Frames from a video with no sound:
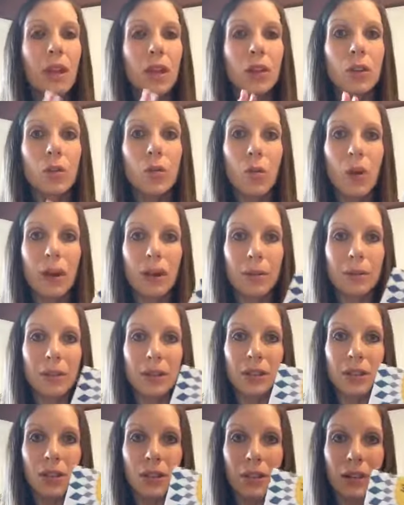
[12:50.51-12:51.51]
you want to be
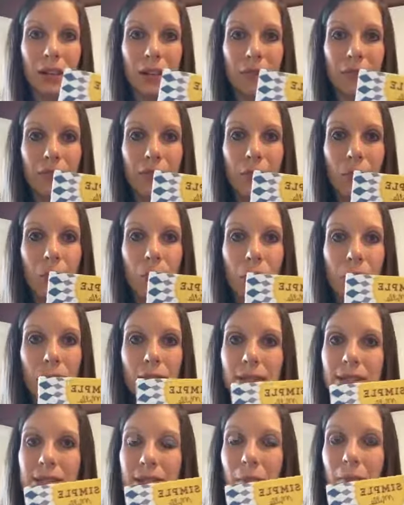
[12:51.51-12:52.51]
looking for
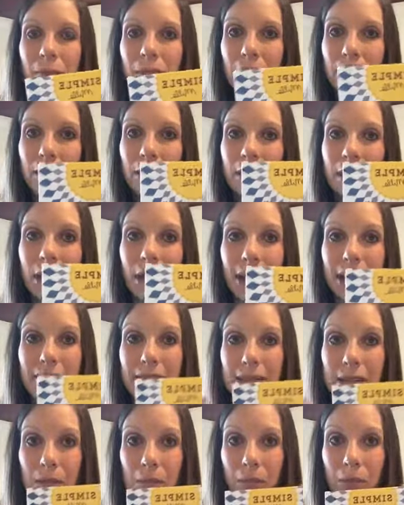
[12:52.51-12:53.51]
something like
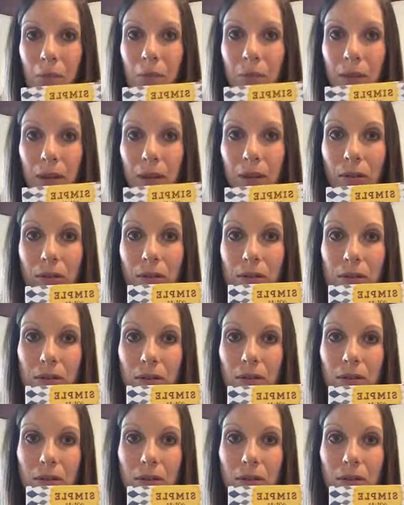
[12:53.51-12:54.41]
Simple Mills